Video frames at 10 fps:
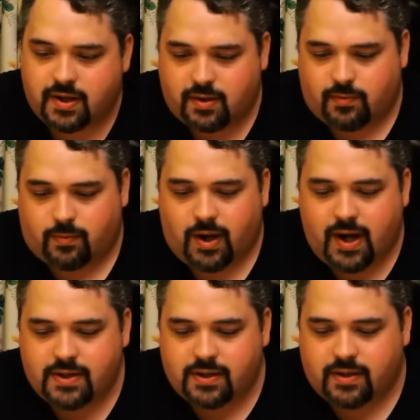
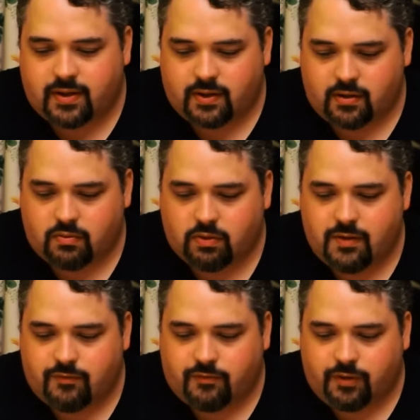Radler,
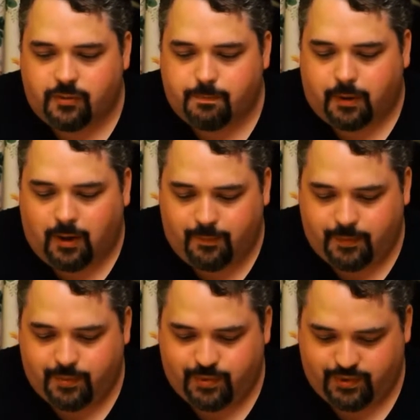grapefruit
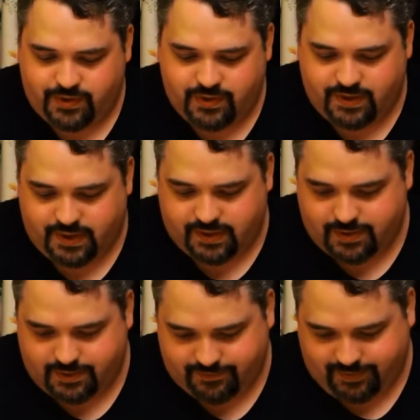pamplemousse, it
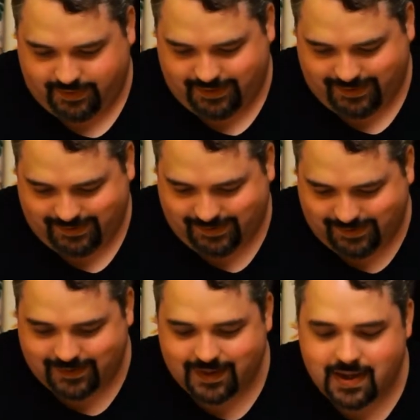says.
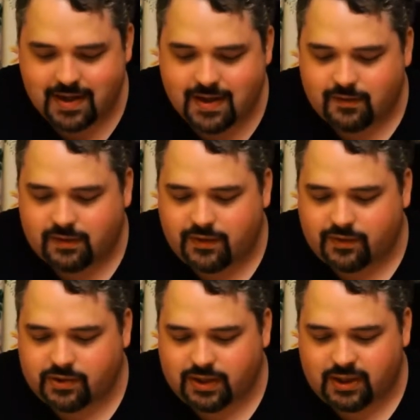
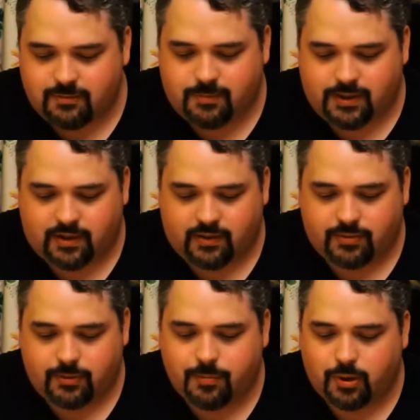Flavored light beer,
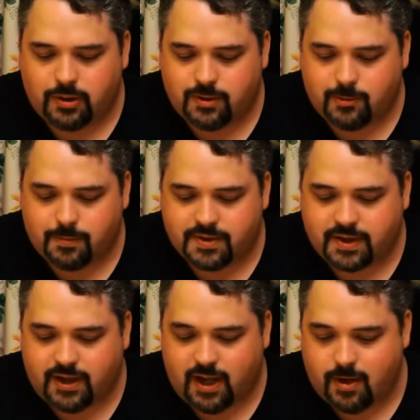
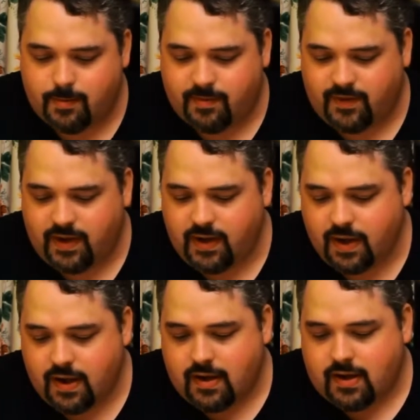3.2% ABV.
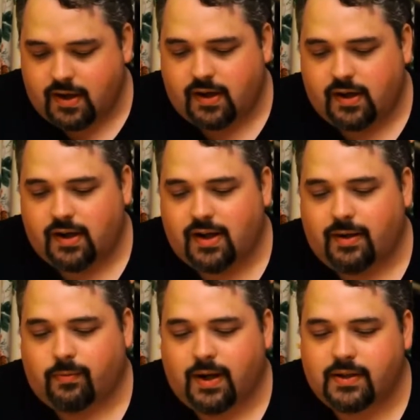
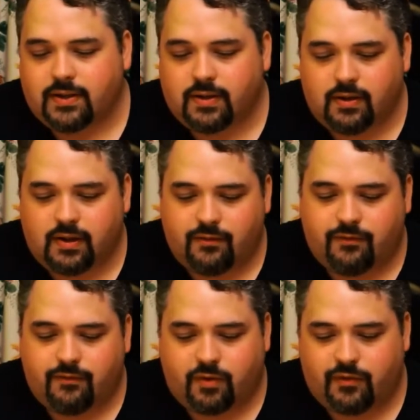A Radler, I've
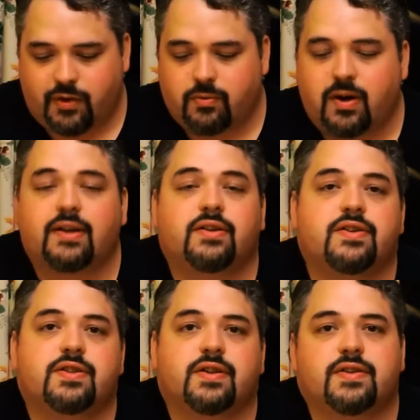reviewed
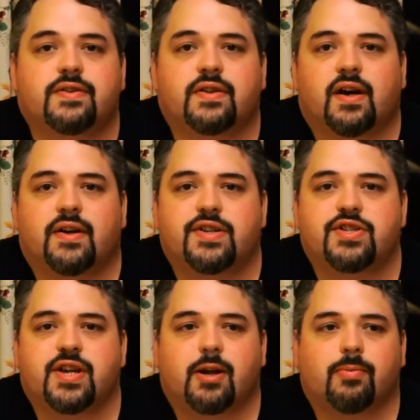Radlers on this
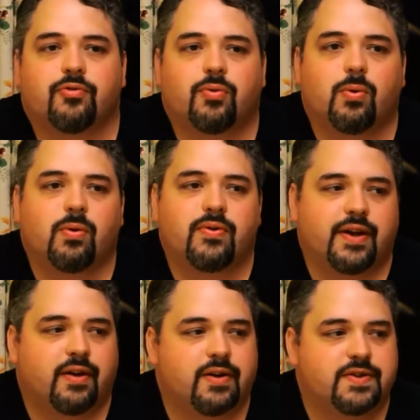channel before.
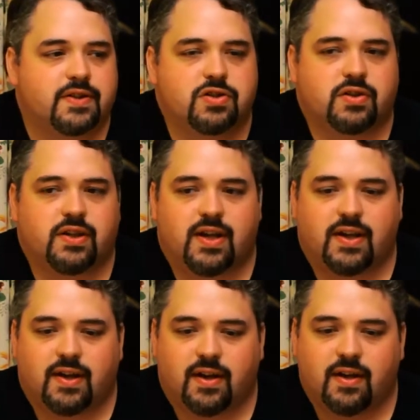They're essentially
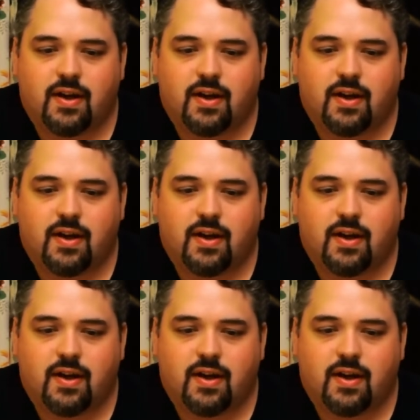a